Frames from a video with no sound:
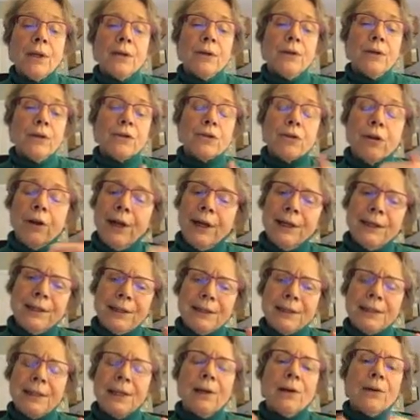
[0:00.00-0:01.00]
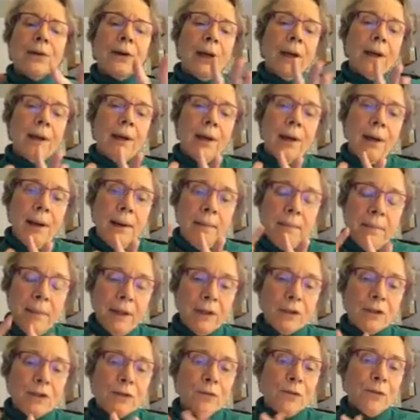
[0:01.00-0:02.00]
you're trying to say, okay, I
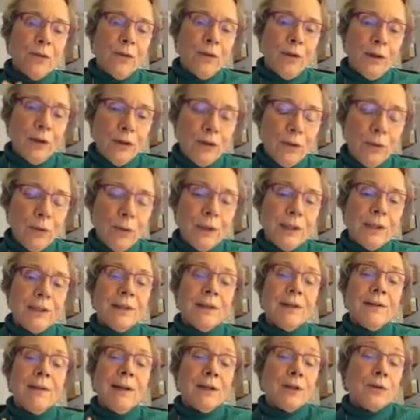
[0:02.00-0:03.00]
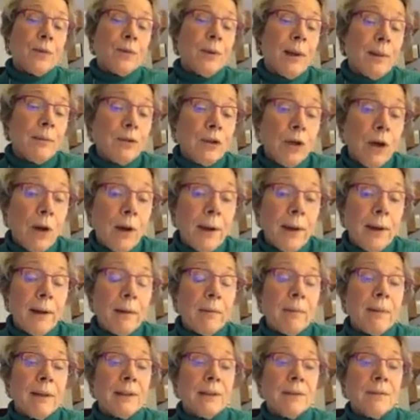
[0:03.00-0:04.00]
mix for this reason. That's what I'm talking
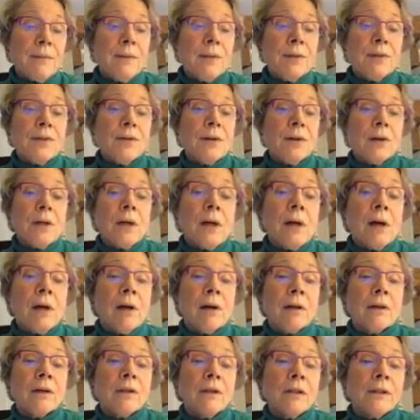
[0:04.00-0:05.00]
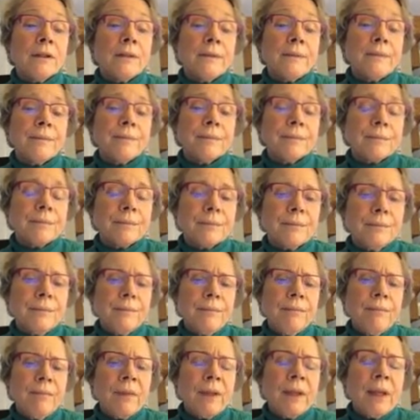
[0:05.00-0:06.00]
about in this article.
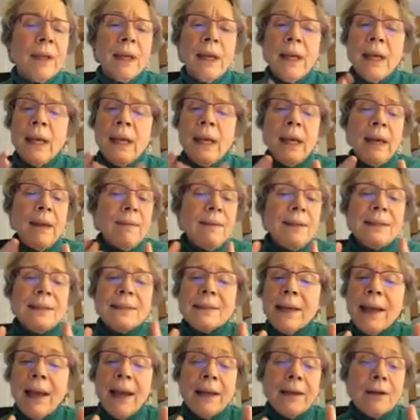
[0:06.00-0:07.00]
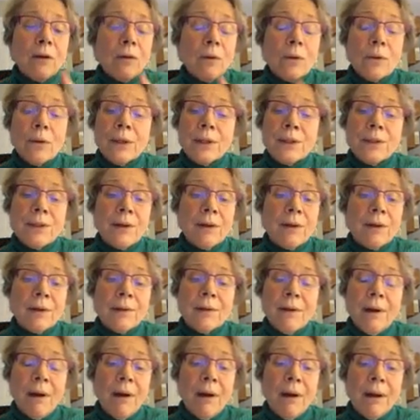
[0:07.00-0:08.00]
These categories are
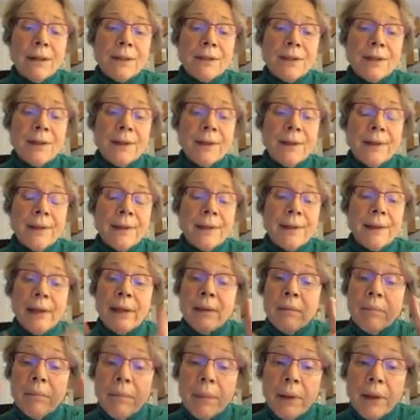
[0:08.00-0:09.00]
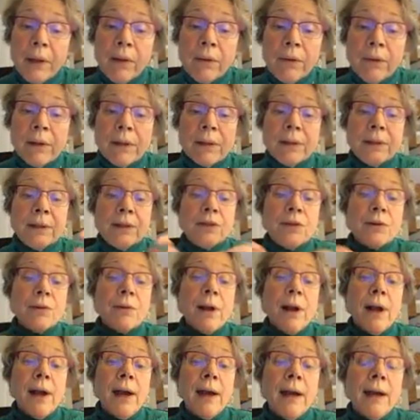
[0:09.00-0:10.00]
not empirically
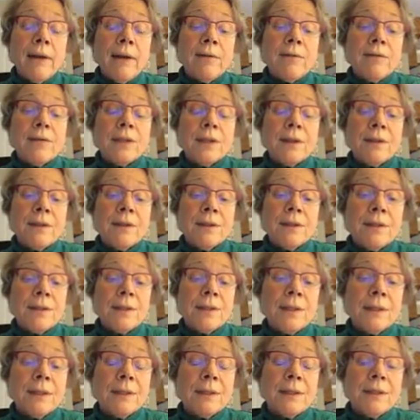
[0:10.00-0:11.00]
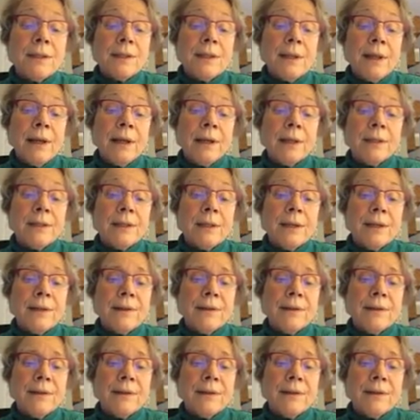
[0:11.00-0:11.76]
derived in the sense that